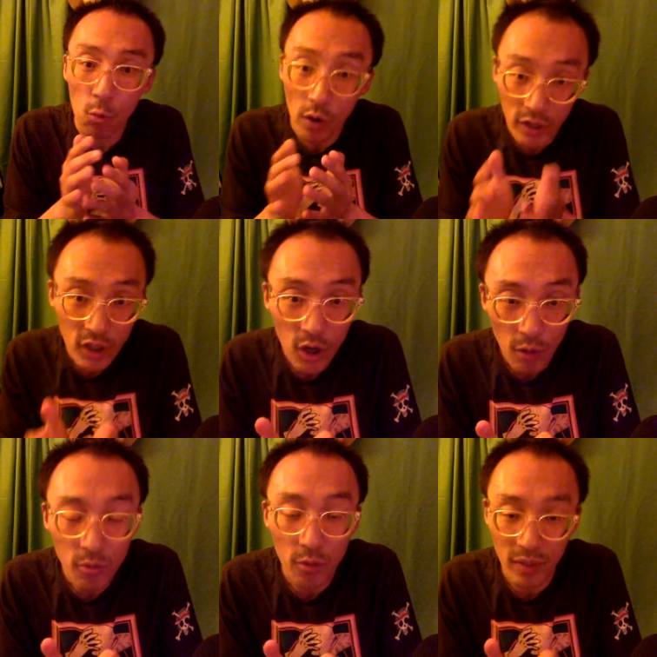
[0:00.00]
wanted to go
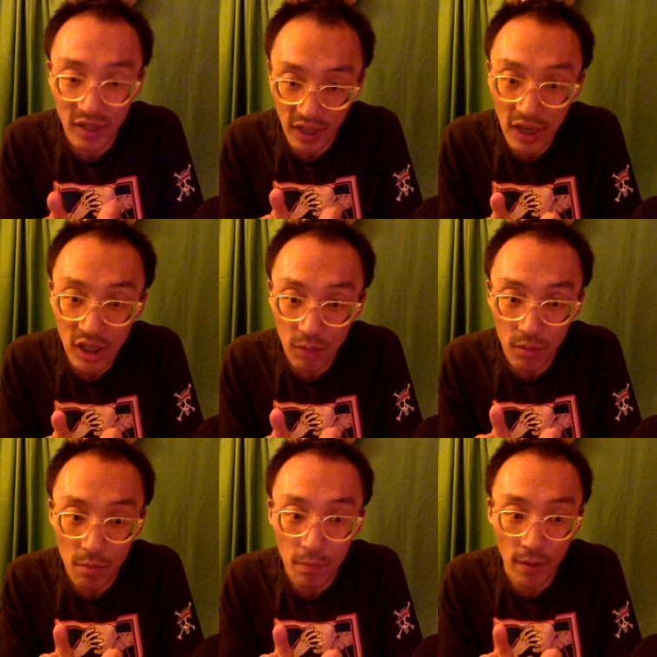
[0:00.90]
up to him and say
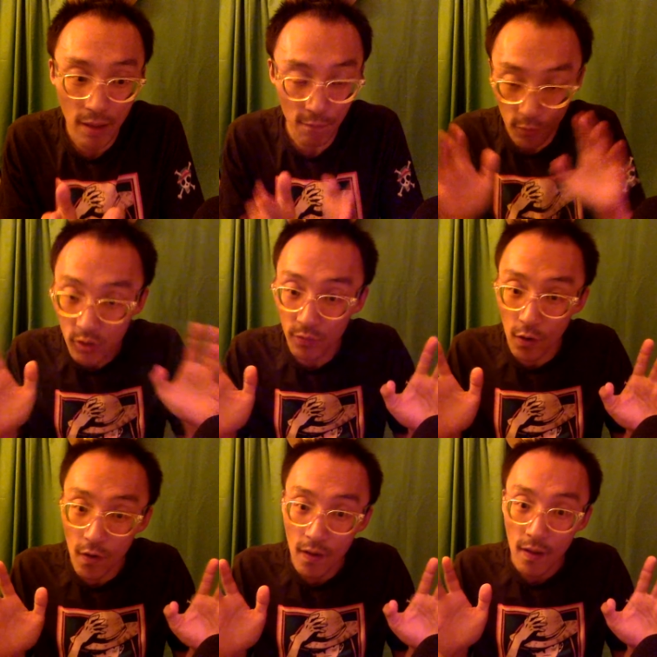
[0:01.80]
something. But I, uh, first of
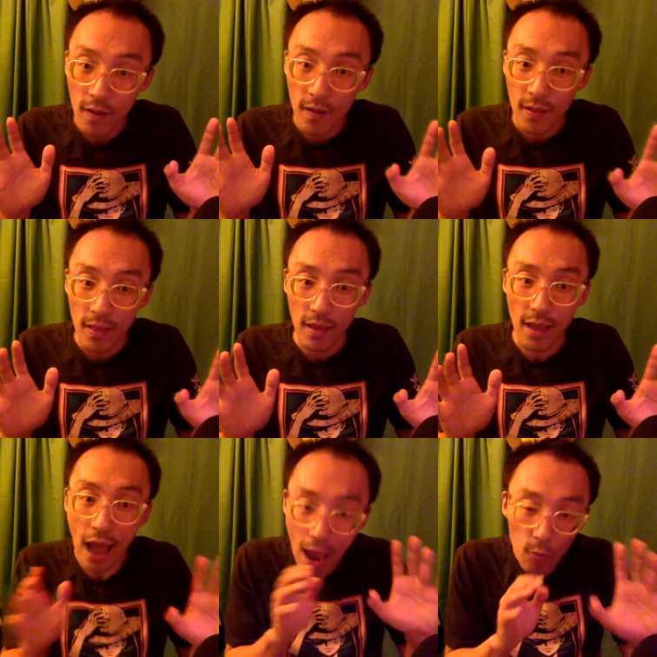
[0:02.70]
all,
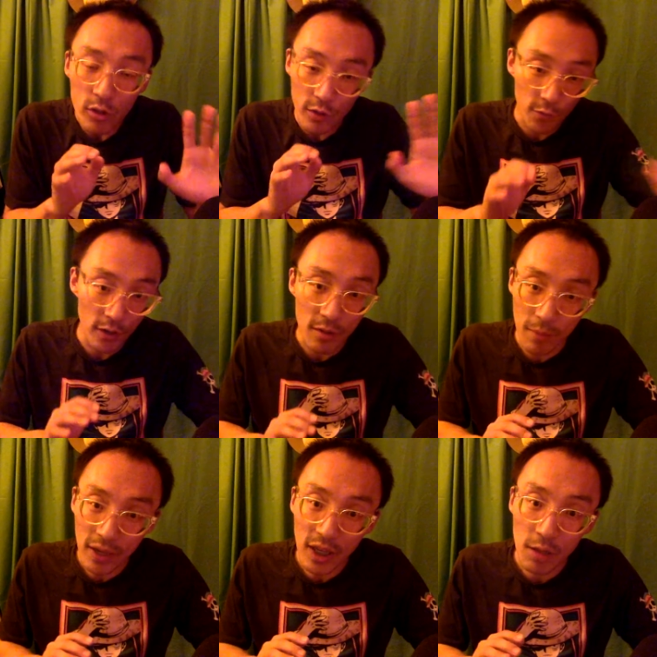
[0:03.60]
I was afraid of
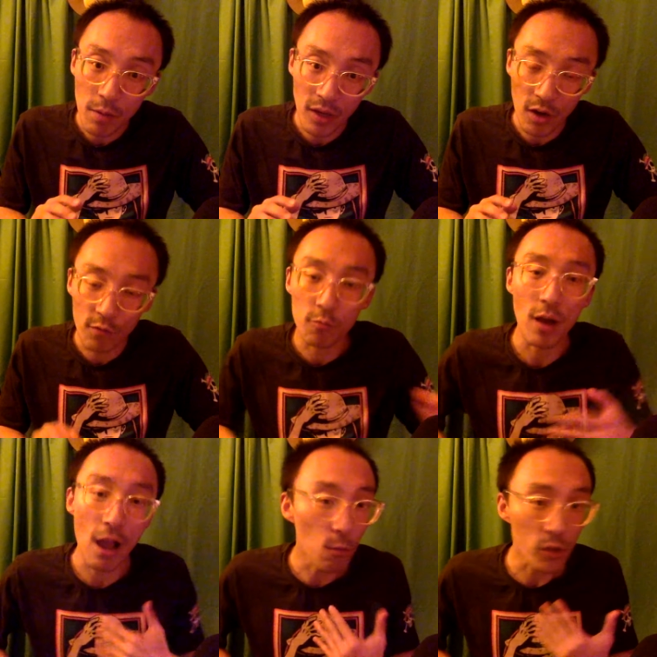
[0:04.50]
making him
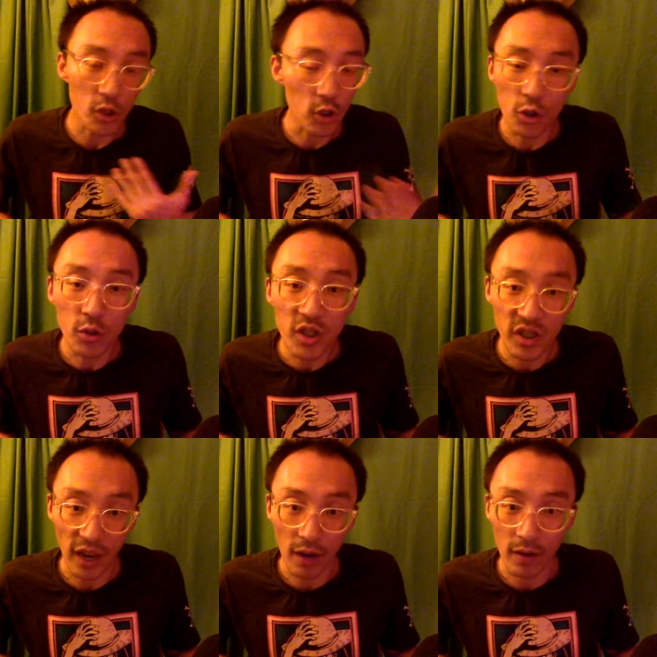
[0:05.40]
uncomfortable. I wasn't too
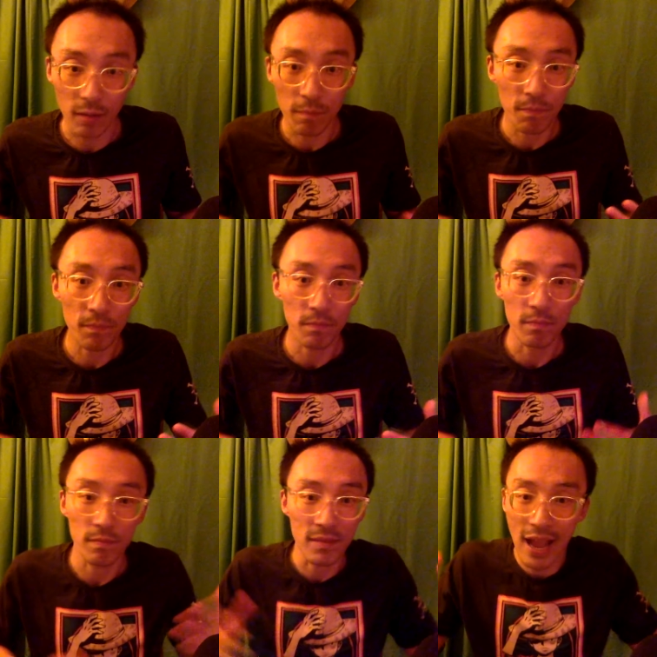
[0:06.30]
scared. I'm
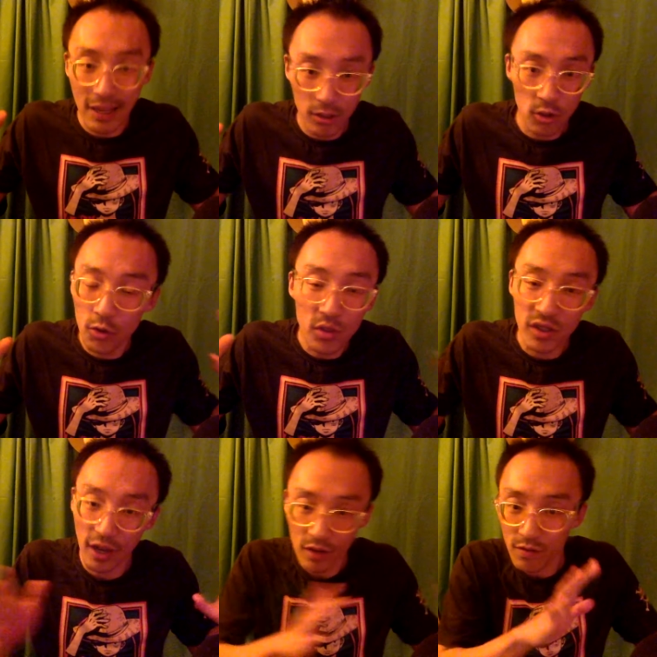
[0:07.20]
not too
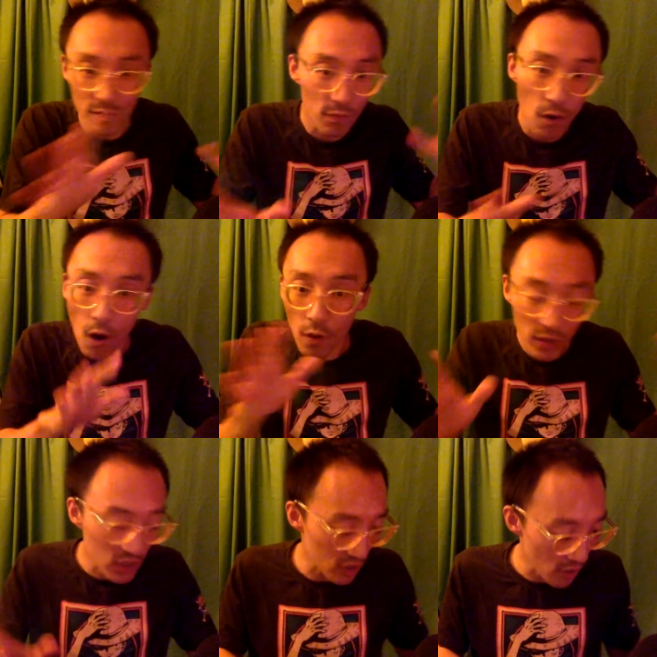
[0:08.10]
scared of all
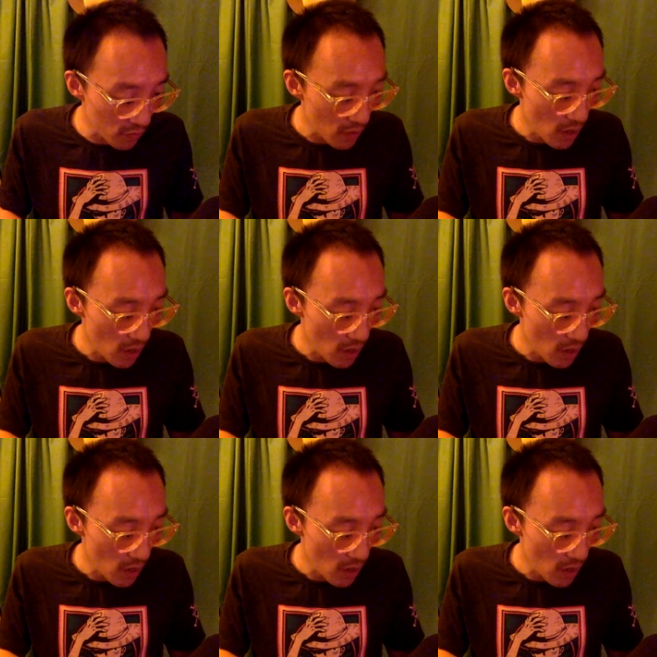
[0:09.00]
this stuff.